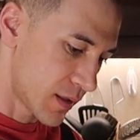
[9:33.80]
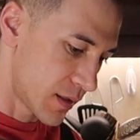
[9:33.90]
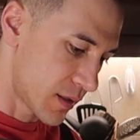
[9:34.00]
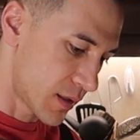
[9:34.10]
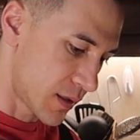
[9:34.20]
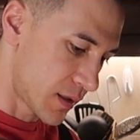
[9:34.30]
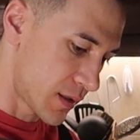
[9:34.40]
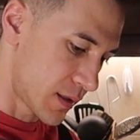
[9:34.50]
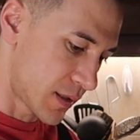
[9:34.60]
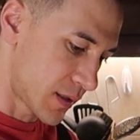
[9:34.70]
And
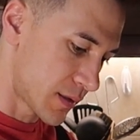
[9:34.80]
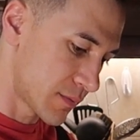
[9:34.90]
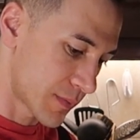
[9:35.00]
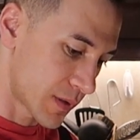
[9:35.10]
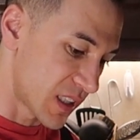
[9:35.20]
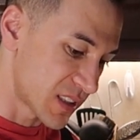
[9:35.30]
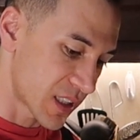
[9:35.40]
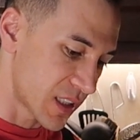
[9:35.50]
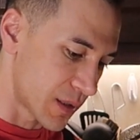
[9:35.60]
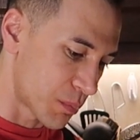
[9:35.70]
it's
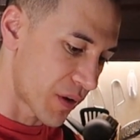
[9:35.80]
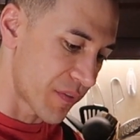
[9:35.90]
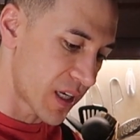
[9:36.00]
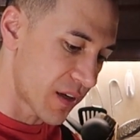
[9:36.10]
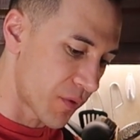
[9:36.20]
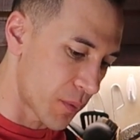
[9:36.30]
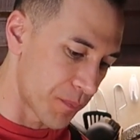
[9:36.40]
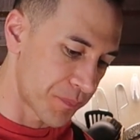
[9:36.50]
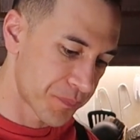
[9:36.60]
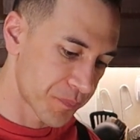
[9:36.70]
gonna prevent it
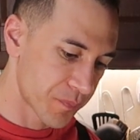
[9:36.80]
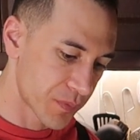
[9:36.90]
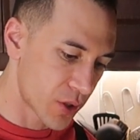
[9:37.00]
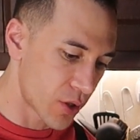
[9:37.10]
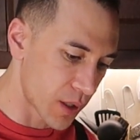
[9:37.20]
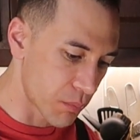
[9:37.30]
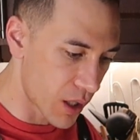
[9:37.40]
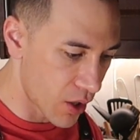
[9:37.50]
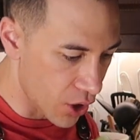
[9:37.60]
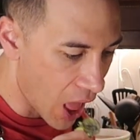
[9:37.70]
from turning
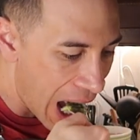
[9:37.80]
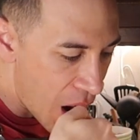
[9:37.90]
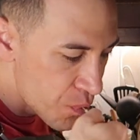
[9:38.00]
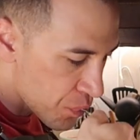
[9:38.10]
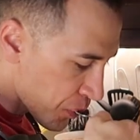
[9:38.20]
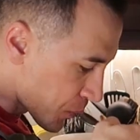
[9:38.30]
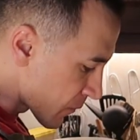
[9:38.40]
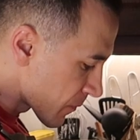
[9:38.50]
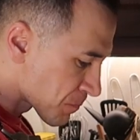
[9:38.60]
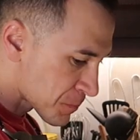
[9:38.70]
brown.
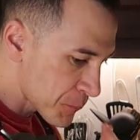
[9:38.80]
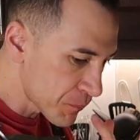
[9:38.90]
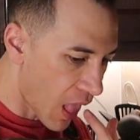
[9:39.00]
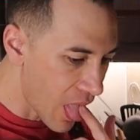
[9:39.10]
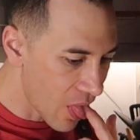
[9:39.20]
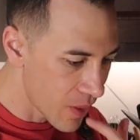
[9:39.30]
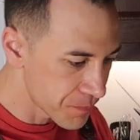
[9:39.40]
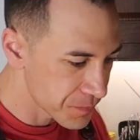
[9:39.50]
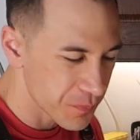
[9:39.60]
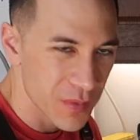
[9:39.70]

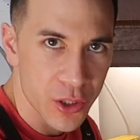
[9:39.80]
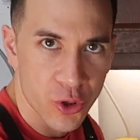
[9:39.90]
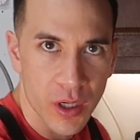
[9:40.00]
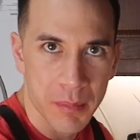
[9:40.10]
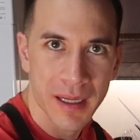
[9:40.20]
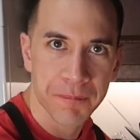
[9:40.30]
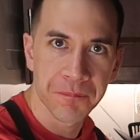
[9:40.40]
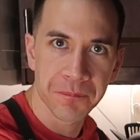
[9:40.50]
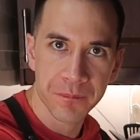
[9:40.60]
You know what I mean?